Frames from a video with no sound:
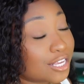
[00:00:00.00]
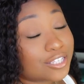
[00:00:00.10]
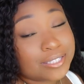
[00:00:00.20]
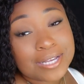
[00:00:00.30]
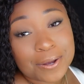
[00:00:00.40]

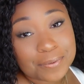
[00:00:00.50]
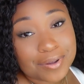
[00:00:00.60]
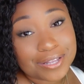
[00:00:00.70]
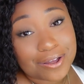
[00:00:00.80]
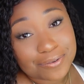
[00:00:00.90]
So,
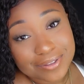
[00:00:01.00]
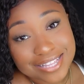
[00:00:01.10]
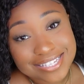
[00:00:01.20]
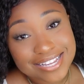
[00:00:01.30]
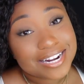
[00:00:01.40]
along with
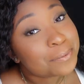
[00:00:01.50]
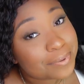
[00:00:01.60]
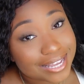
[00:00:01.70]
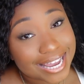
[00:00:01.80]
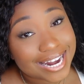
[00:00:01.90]
the study
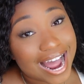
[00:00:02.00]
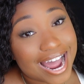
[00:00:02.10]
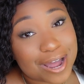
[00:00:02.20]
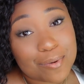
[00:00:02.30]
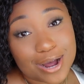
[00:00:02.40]
plan,
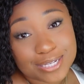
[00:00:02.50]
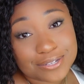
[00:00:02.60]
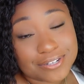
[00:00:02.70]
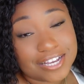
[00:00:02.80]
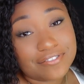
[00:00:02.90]
I am
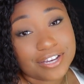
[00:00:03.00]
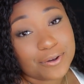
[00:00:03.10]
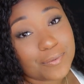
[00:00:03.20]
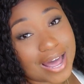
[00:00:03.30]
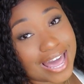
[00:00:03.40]
also giving
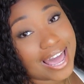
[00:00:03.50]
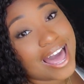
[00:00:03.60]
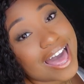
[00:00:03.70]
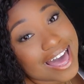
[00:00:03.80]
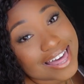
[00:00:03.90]
away
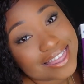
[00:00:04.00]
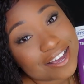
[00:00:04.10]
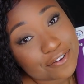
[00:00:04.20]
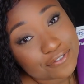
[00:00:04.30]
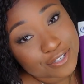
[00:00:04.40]

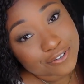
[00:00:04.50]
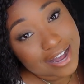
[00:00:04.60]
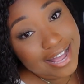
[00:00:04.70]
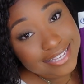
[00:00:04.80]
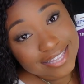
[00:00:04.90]
the official
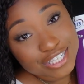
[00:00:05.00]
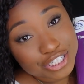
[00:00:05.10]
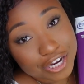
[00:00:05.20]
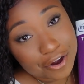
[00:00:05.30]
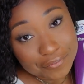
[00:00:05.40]
guide to the
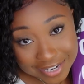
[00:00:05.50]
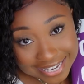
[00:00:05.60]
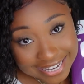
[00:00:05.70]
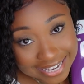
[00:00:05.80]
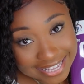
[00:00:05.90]
GRE,
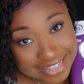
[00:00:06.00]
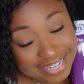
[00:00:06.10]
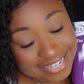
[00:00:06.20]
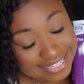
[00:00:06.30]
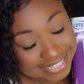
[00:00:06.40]

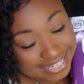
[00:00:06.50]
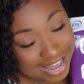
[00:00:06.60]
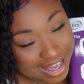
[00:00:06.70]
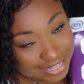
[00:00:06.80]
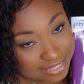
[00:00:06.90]
the
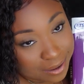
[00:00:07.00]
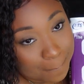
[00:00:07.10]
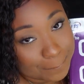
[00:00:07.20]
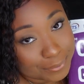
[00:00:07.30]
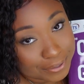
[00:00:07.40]
ETS
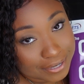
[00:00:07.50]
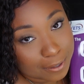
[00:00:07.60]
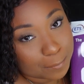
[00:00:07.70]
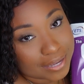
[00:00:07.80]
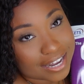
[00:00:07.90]

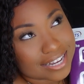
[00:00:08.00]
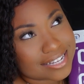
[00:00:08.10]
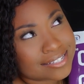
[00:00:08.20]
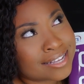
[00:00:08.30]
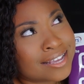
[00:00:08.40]
book,
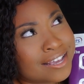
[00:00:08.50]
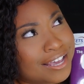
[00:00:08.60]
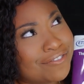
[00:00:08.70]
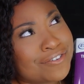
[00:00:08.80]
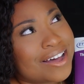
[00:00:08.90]
because
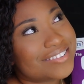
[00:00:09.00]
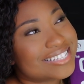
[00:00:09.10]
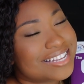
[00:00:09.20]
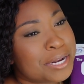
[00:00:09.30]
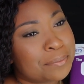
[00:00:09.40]
if you have a
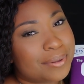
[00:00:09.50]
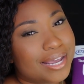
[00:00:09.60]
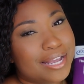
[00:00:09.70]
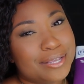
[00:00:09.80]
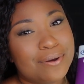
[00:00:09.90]
study
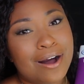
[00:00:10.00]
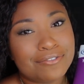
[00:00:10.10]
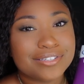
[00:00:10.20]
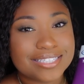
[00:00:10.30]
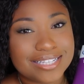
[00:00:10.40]
plan, you
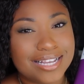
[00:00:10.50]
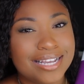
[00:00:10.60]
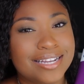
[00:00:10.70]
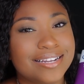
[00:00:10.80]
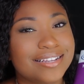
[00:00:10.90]
obviously
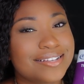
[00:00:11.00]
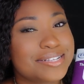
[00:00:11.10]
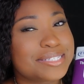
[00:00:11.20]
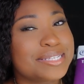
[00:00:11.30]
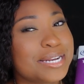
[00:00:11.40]
need
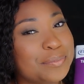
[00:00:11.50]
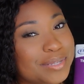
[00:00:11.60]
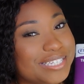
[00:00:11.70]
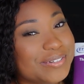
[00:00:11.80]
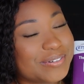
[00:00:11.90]
study
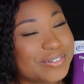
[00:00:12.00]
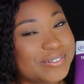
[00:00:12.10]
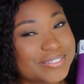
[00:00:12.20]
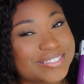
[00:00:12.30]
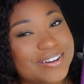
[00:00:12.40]

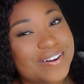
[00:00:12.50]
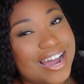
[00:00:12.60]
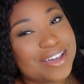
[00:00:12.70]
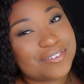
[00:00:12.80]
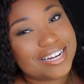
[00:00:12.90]
materials. So I
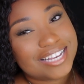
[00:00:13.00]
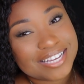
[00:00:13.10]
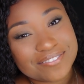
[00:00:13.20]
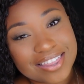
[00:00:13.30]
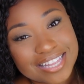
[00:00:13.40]
am going to
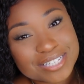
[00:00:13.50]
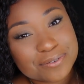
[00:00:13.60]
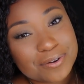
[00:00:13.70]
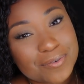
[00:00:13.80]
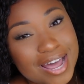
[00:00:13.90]
give this
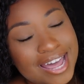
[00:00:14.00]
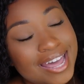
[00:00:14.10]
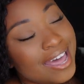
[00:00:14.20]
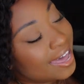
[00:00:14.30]
one away.